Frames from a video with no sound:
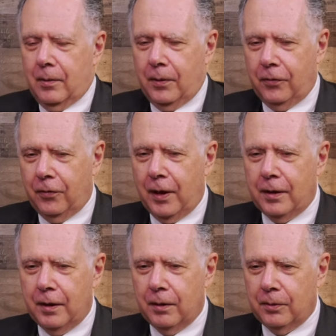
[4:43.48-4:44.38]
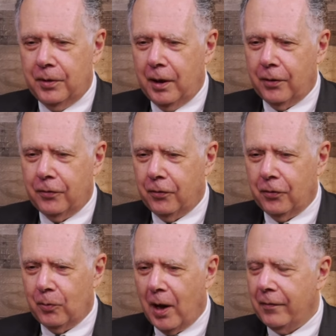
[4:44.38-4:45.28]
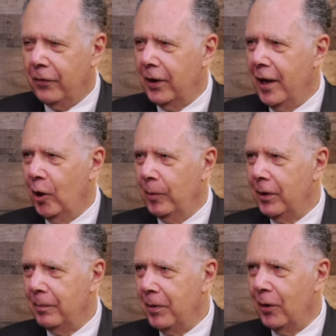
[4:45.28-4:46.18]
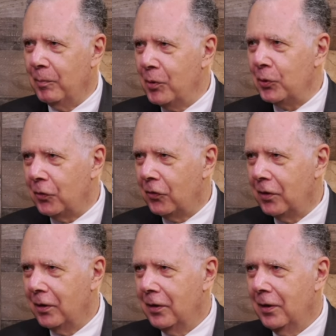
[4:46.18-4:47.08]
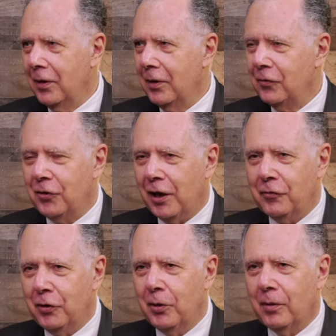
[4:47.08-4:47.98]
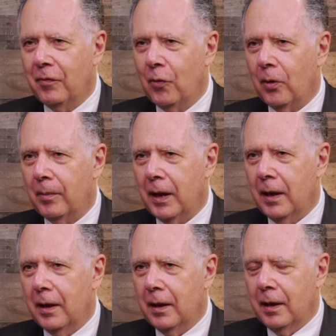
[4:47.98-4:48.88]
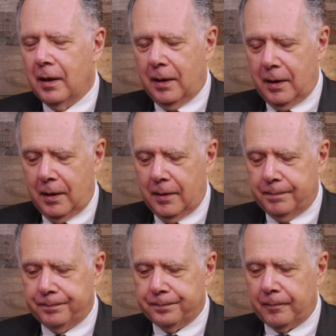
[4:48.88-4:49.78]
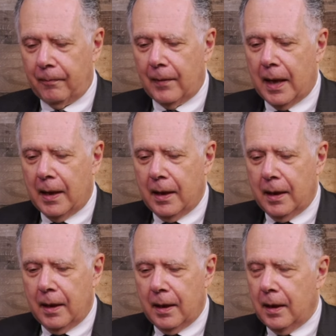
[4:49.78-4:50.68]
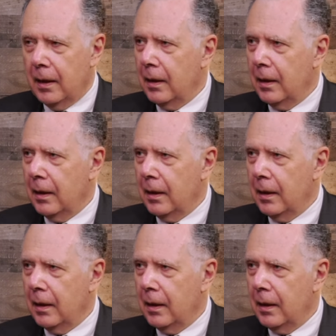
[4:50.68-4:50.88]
What's eighteen hundred dollars? It's a rifle, a helmet, and a pair of boots change a uniform. Um, we also